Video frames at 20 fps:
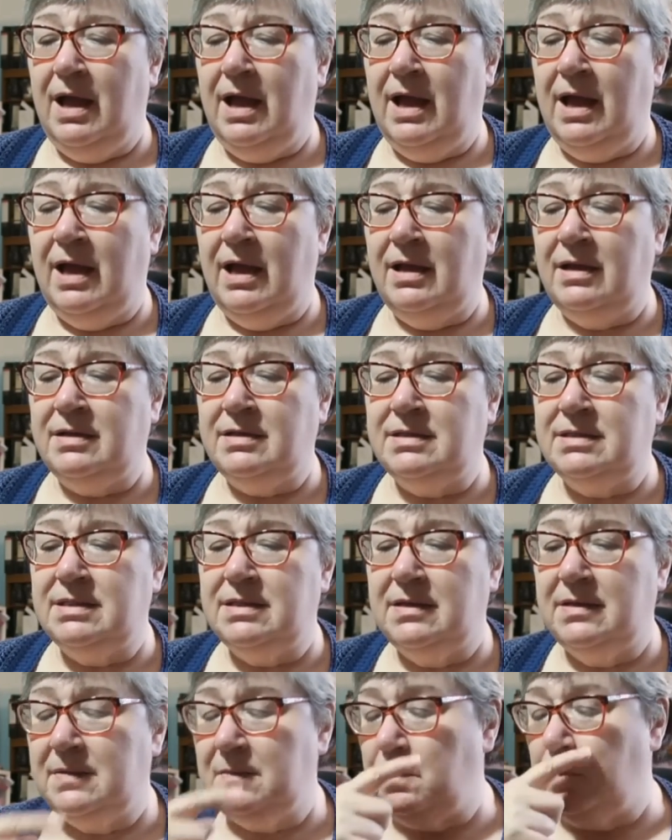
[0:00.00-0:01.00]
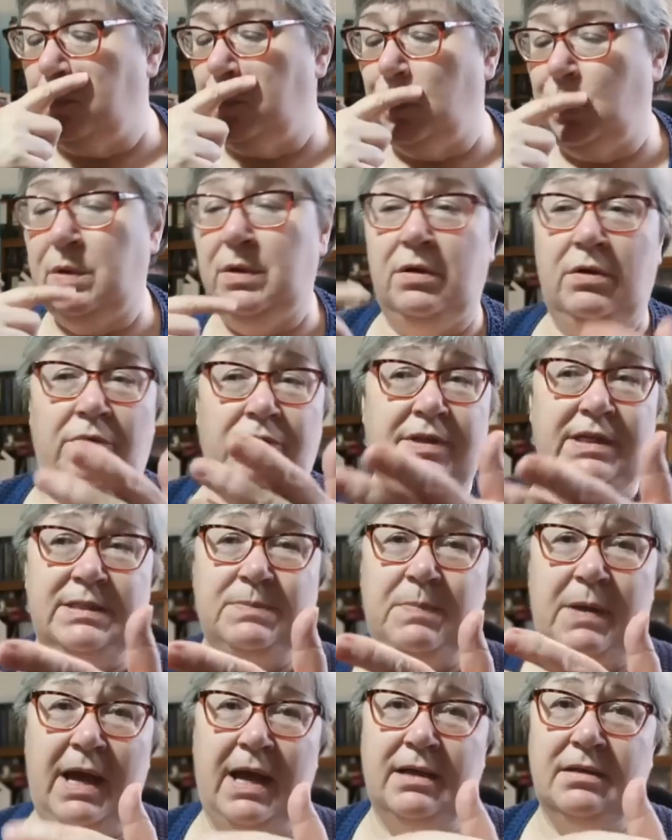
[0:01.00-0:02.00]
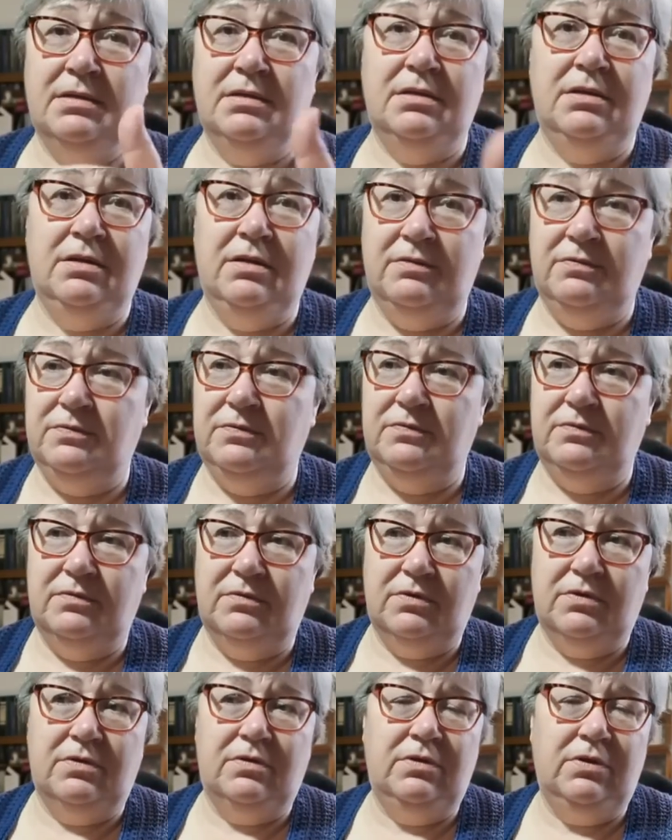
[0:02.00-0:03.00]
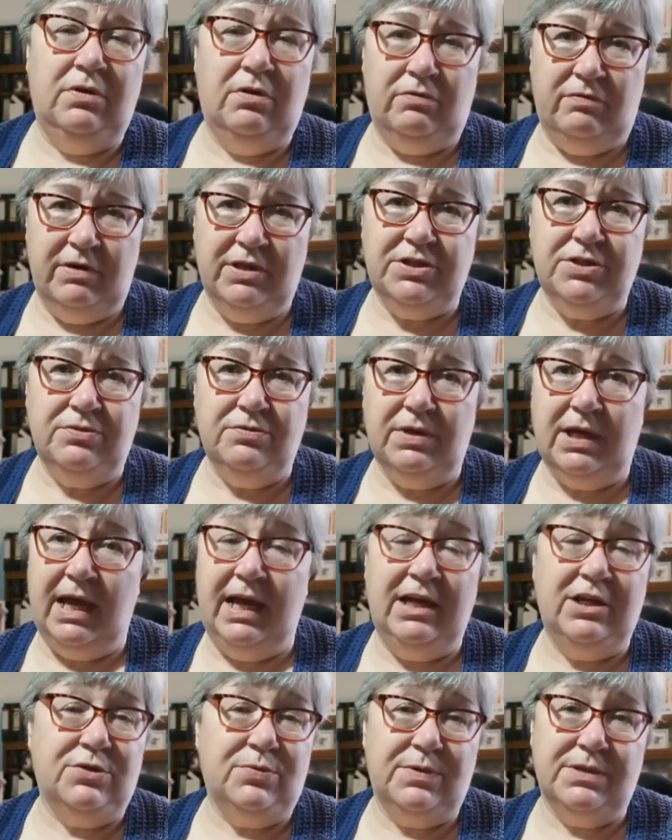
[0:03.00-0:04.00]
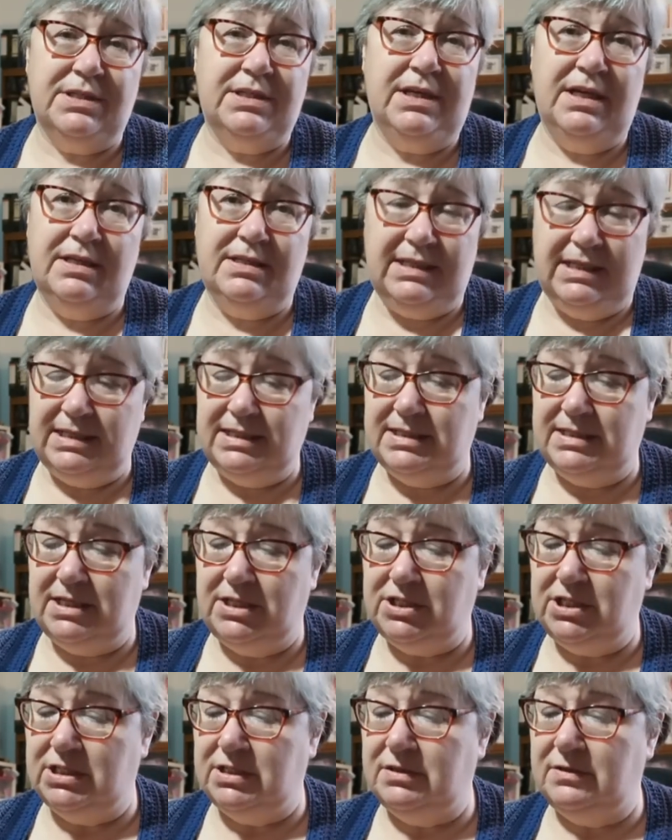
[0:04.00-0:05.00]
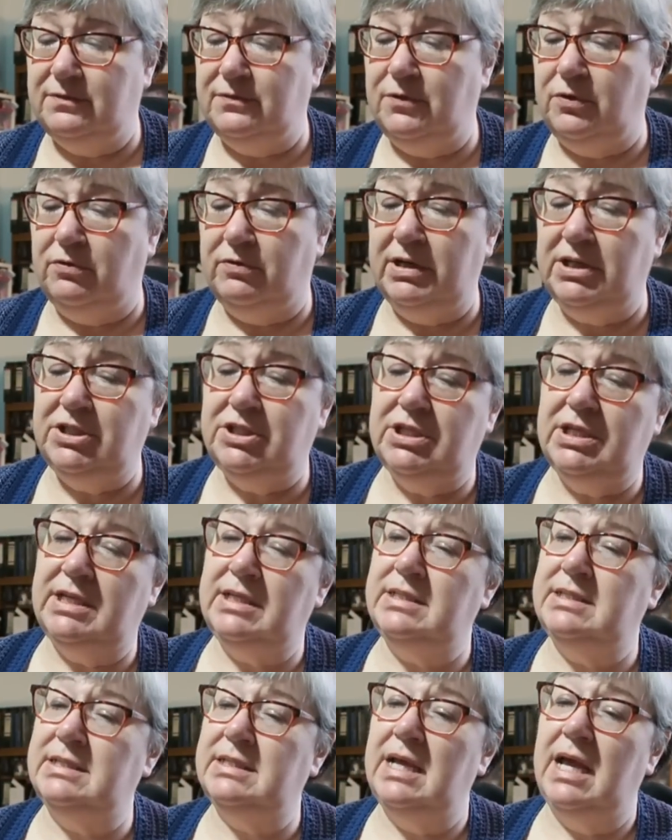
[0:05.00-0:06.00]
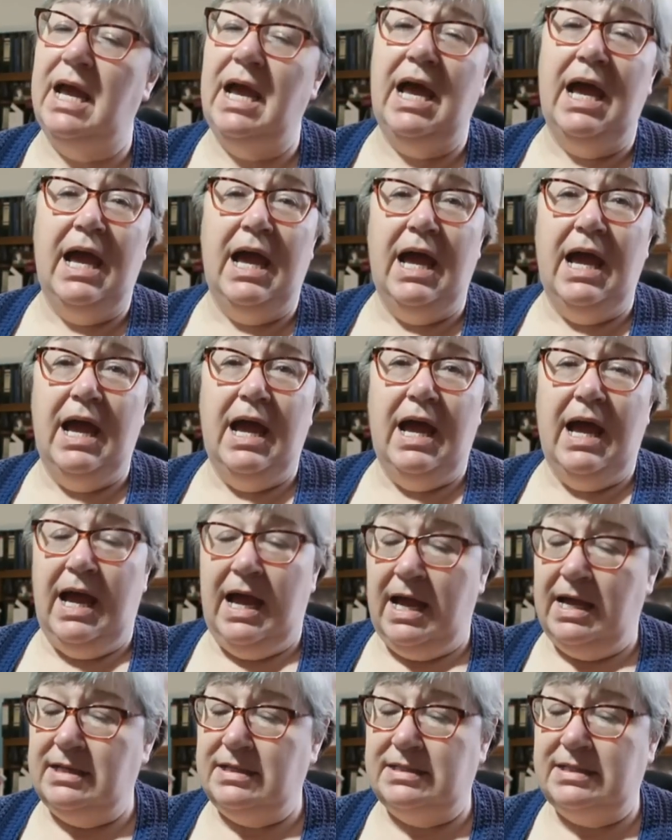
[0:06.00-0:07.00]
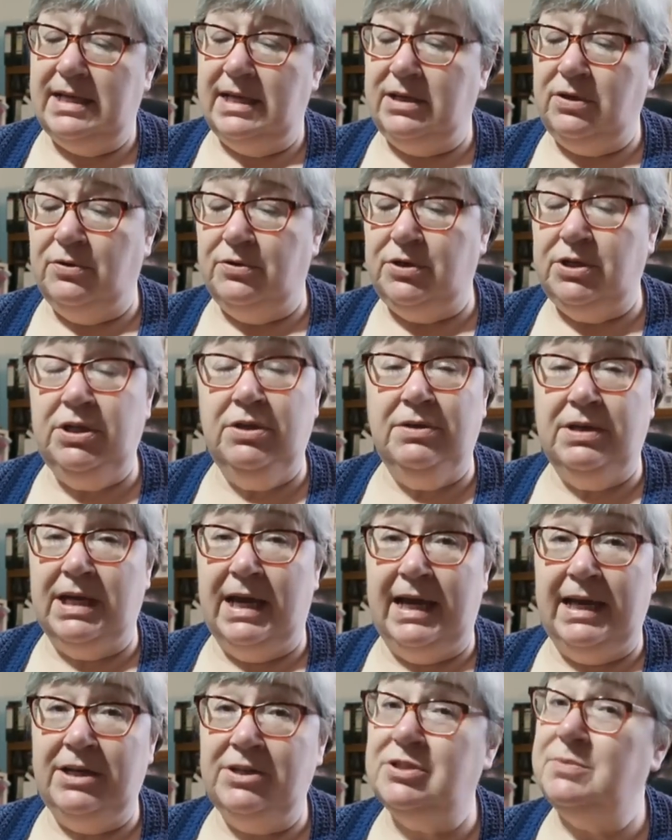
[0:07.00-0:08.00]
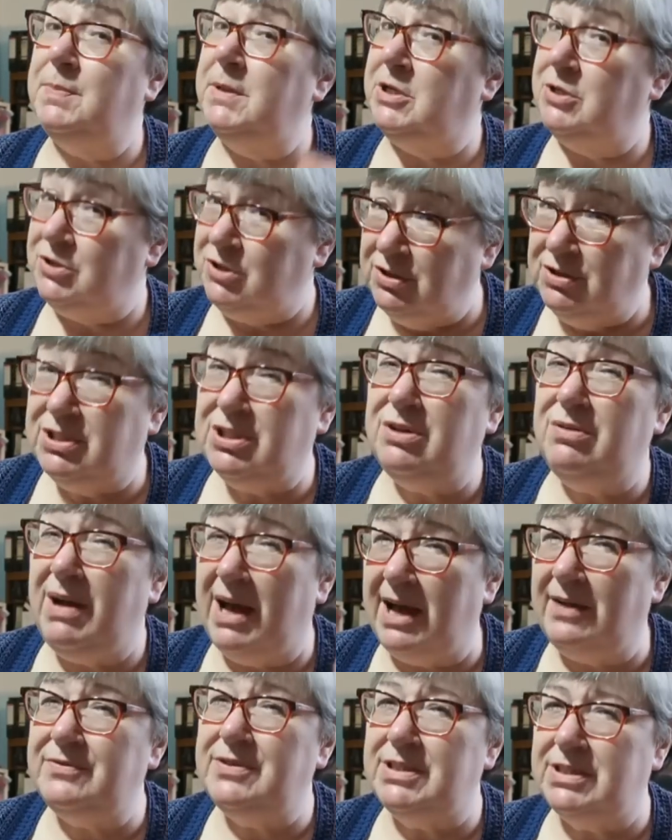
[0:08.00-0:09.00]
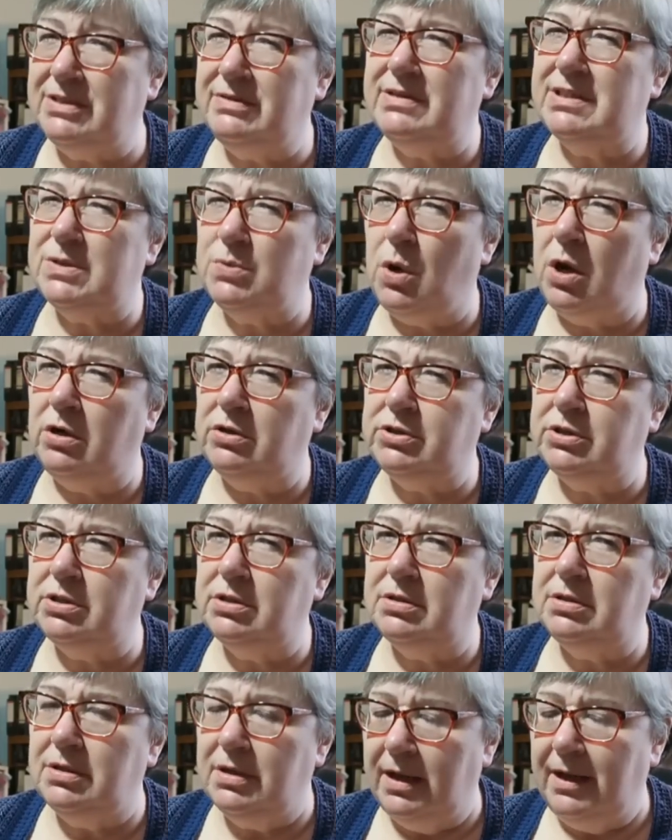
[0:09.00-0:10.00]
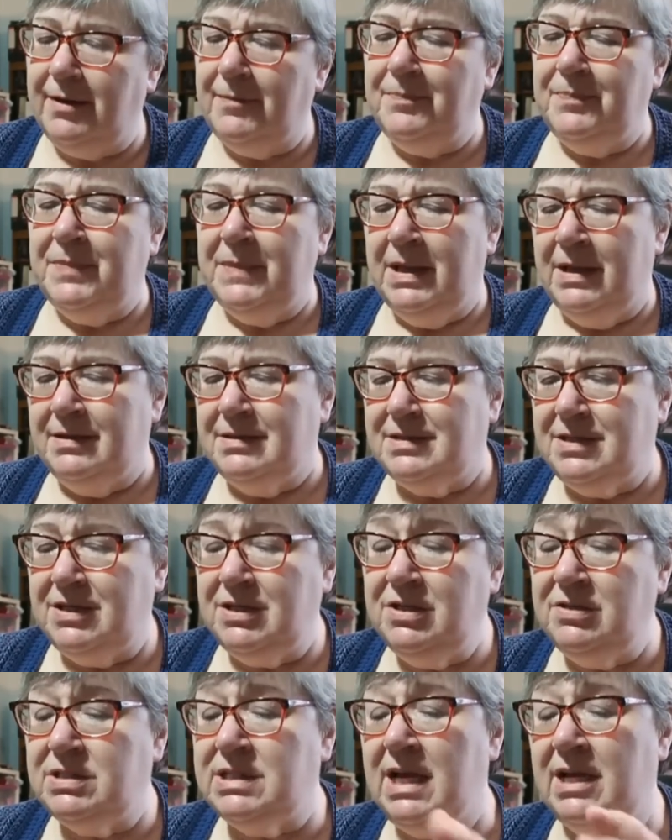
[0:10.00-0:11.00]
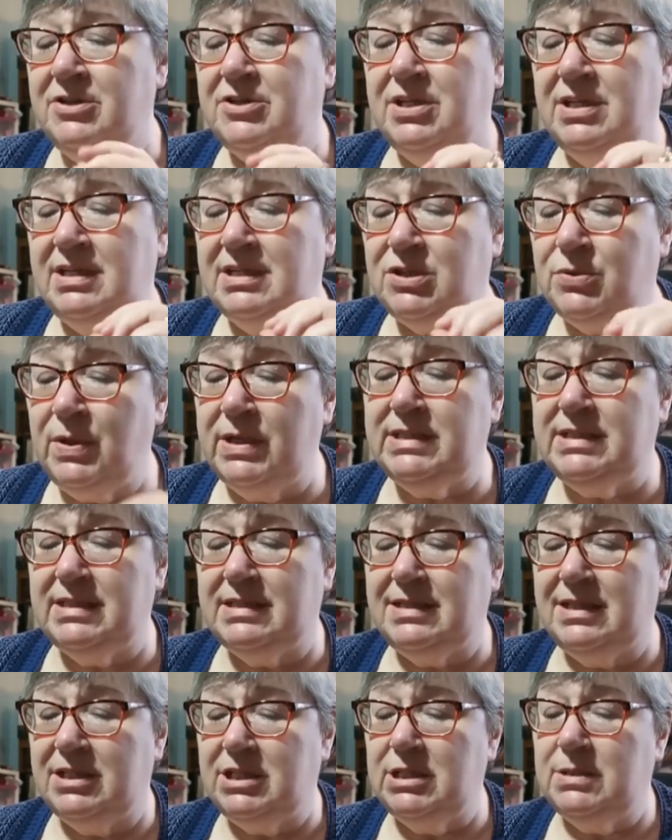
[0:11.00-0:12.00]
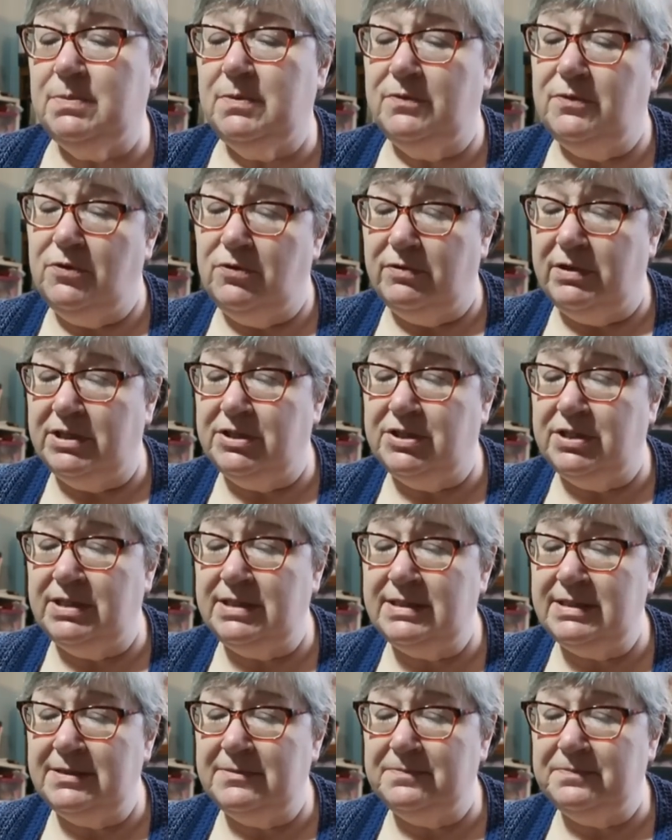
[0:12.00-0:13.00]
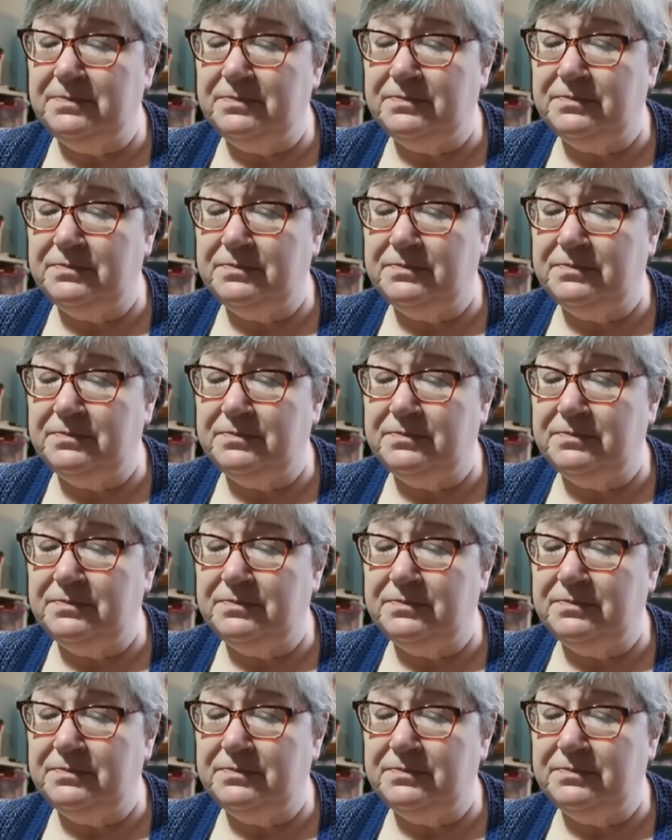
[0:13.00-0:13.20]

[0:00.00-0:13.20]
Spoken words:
and on this pattern your original gauge was 13 stitches to 4 inches, and say your new gauge, because you do have to do a swatch, so your new tension is 20 stitches per 4 inches.